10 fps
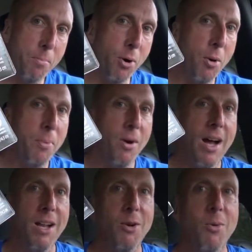Purple
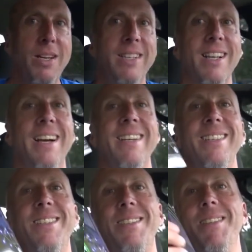Halloween
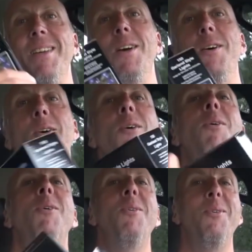lights.
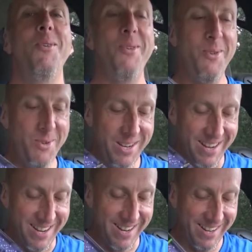Oh
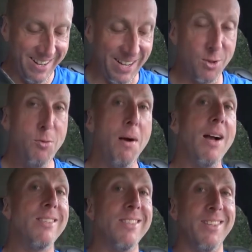yeah, I got two
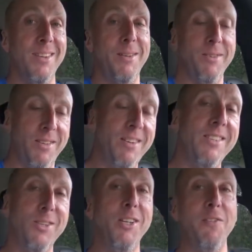boxes of
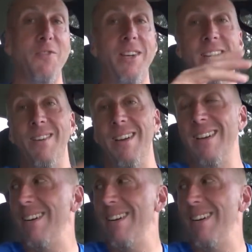It's gonna get freaky around